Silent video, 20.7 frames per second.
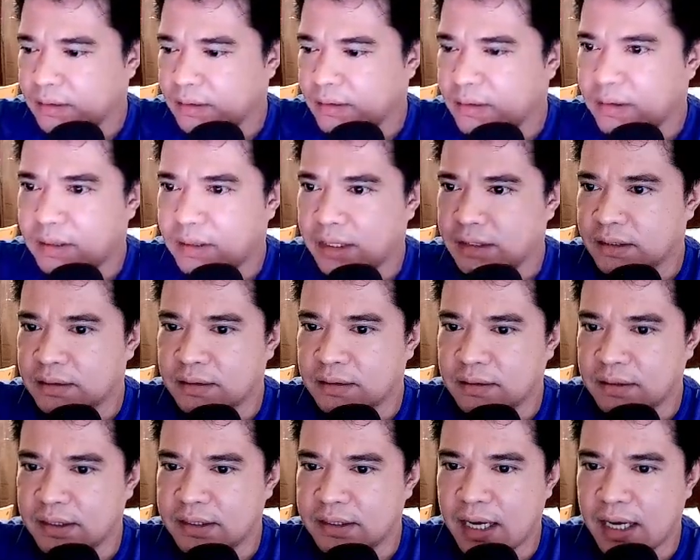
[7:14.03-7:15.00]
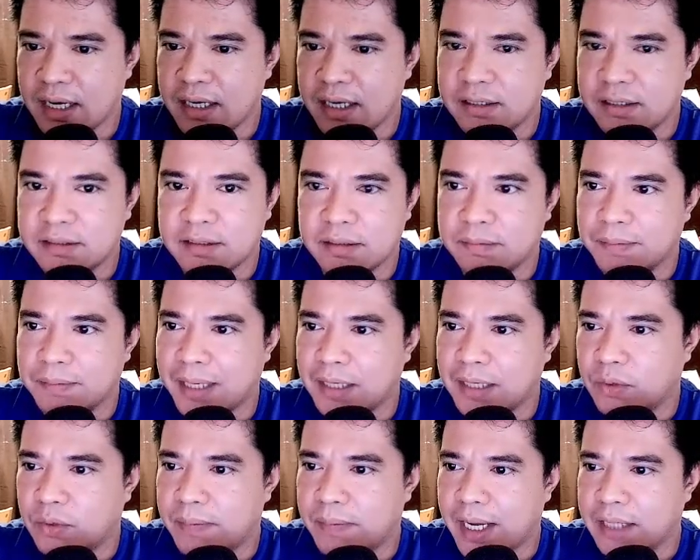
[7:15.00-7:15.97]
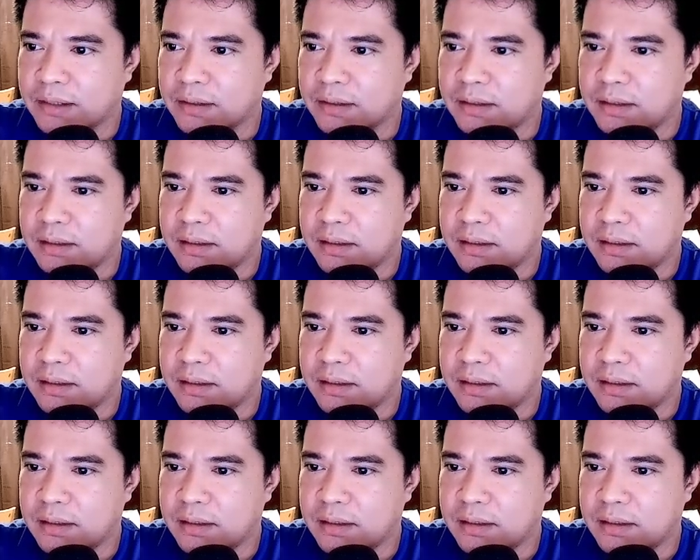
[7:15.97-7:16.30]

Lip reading: Okay, so this Akai is in manual battle.